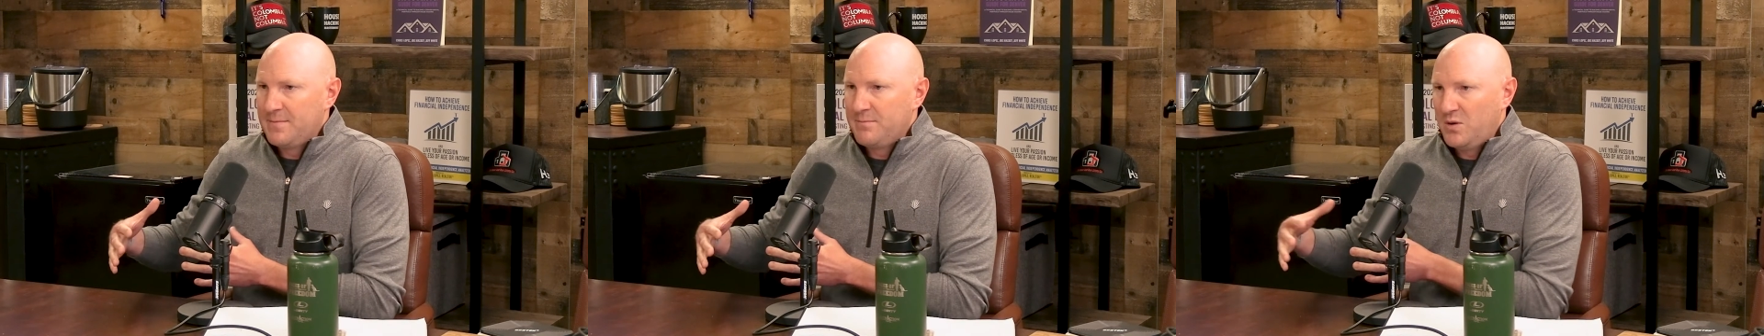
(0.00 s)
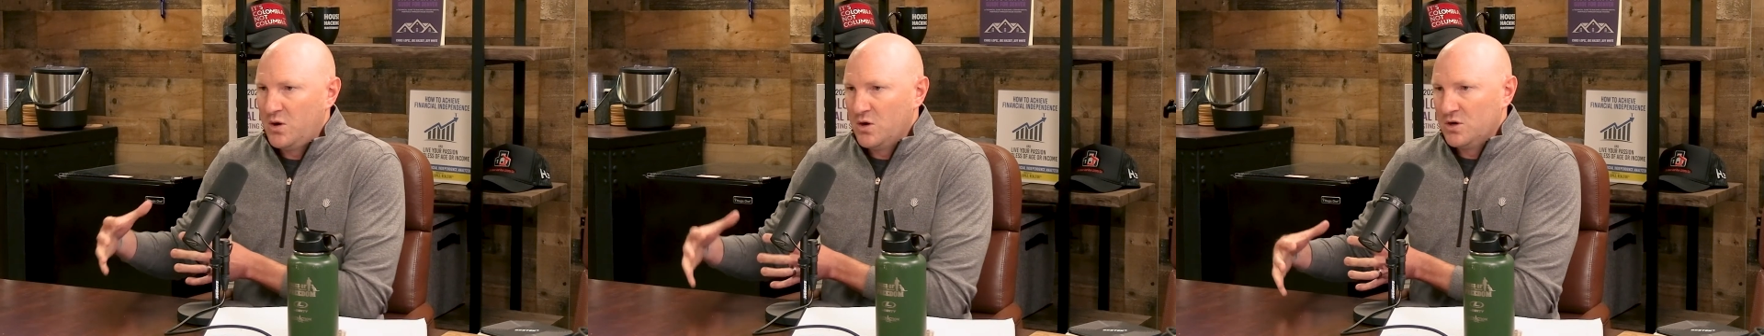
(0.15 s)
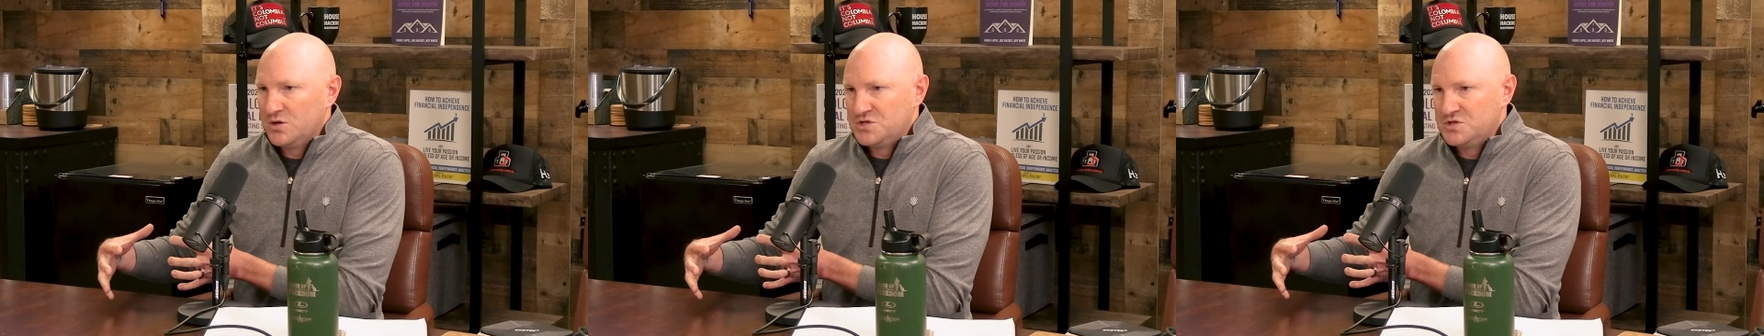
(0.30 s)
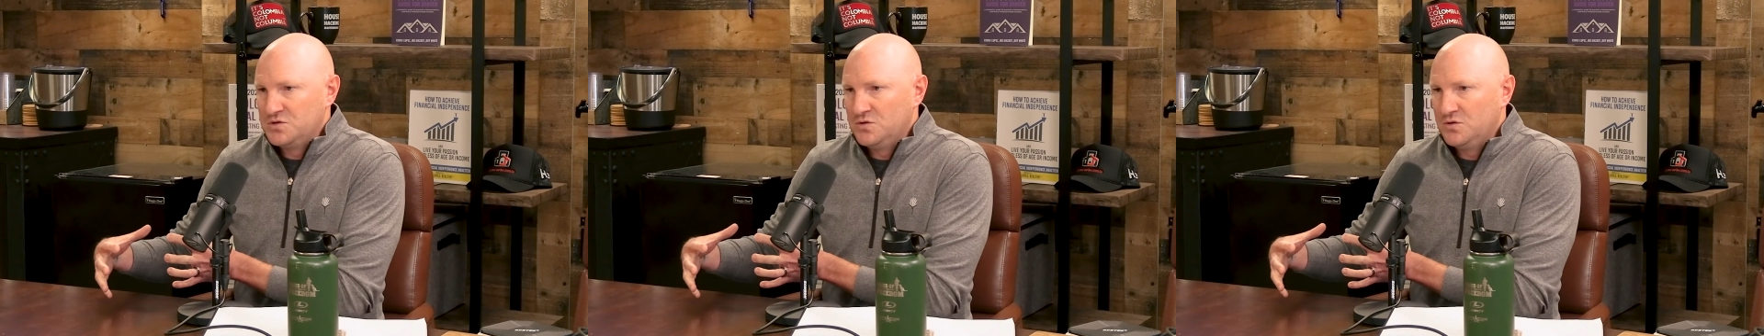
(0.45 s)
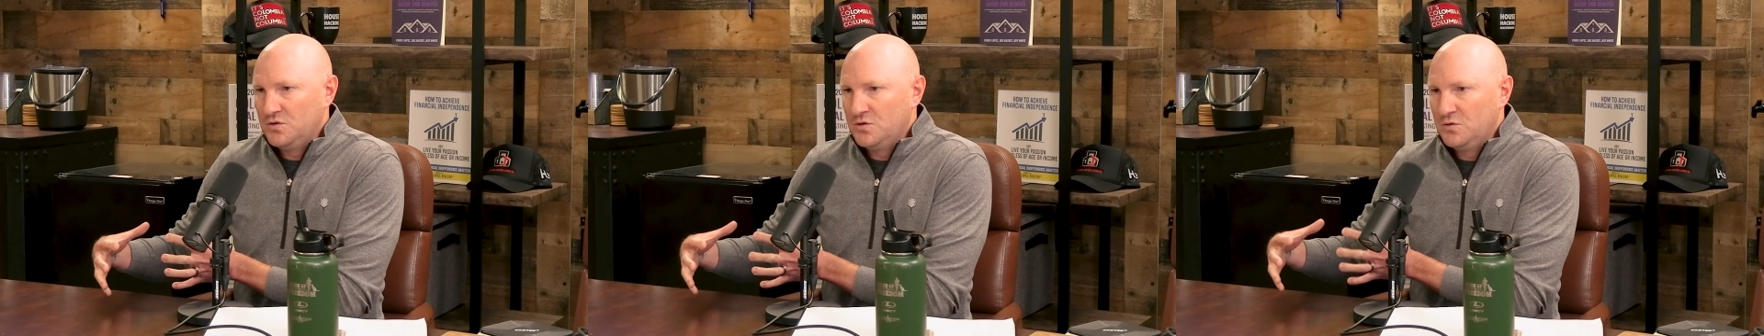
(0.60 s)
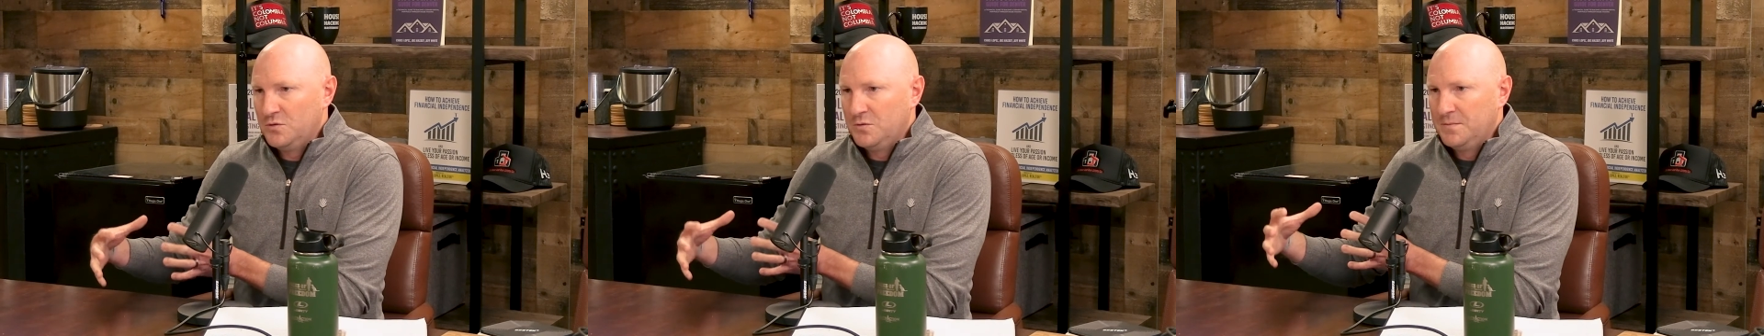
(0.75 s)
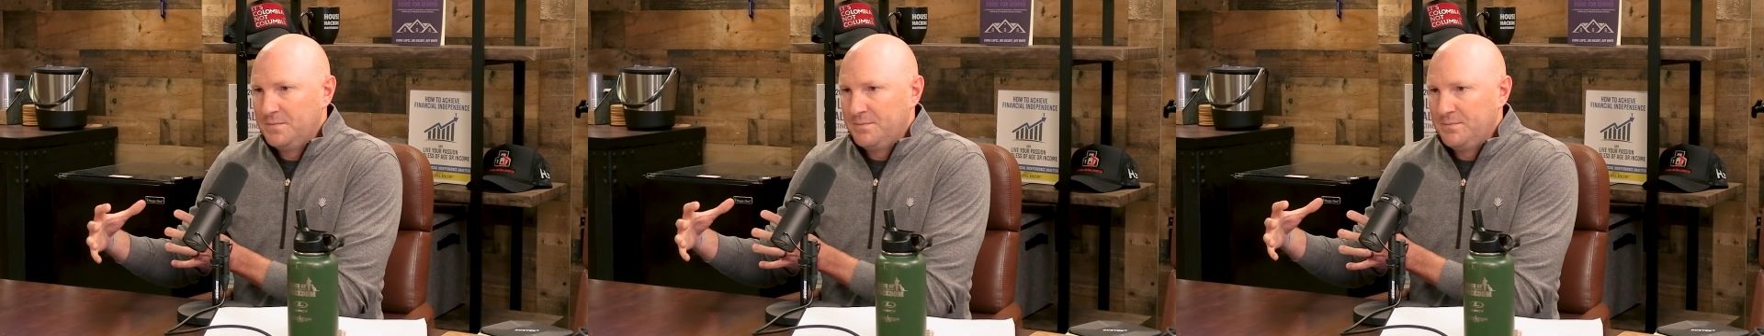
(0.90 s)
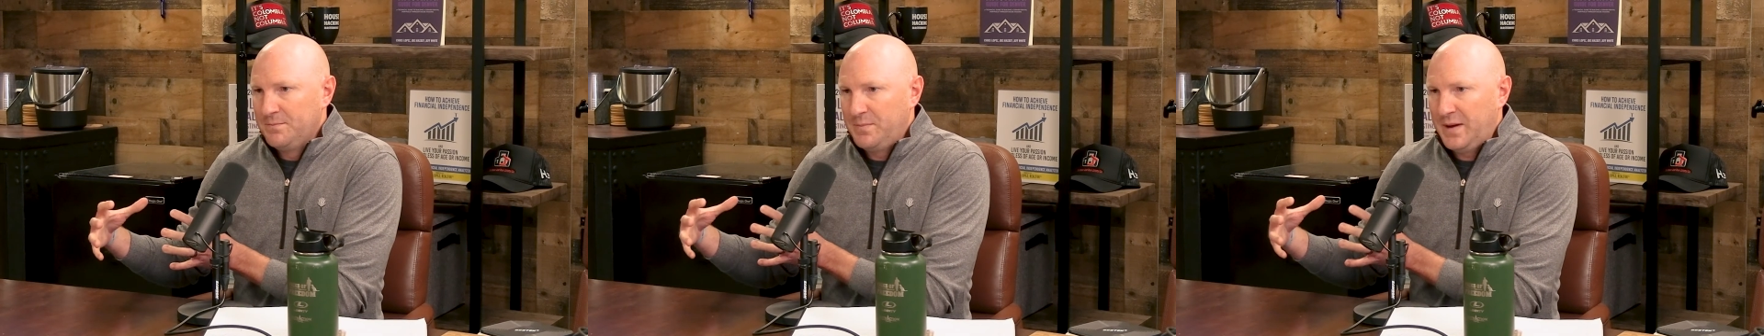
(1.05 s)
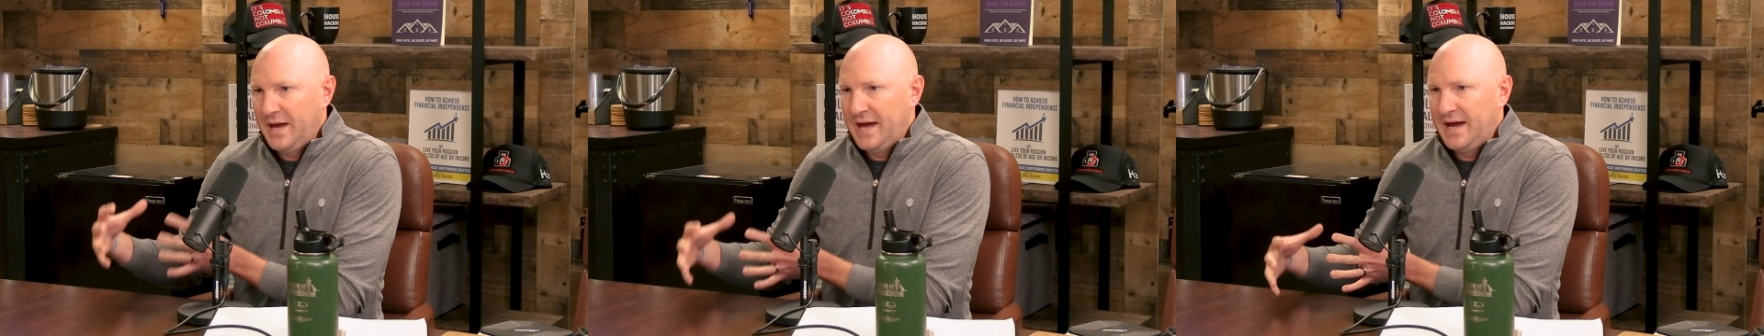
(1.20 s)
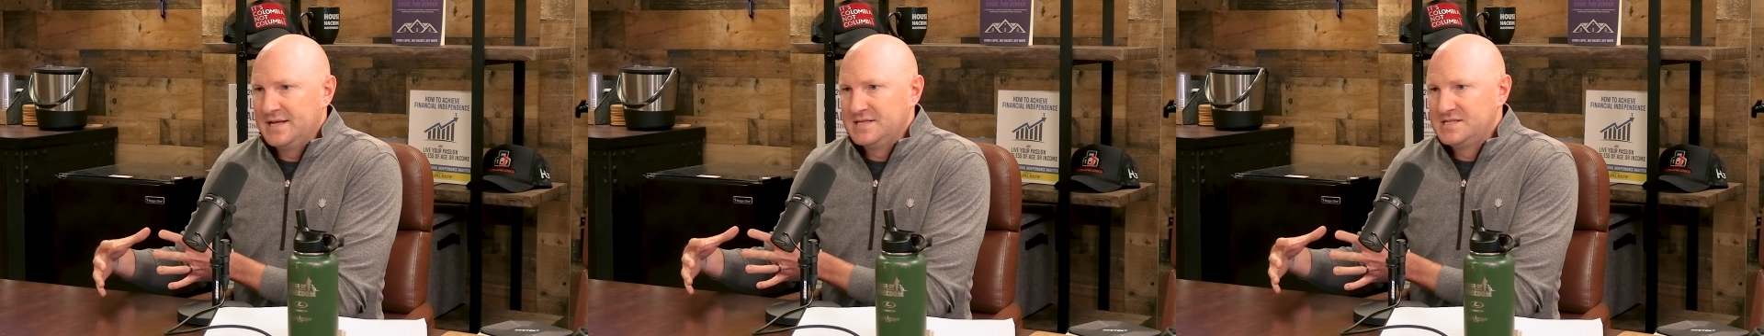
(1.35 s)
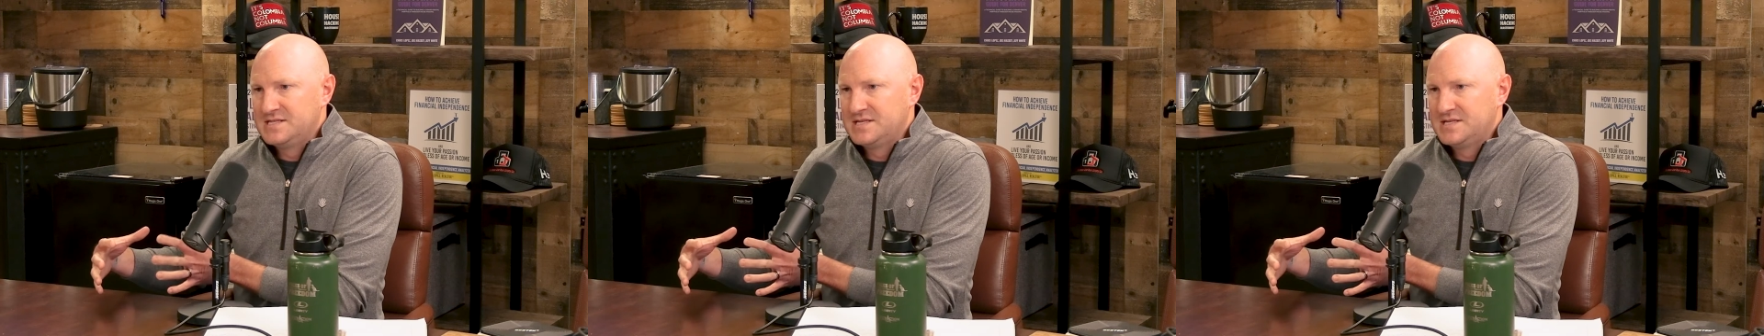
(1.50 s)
parcel pad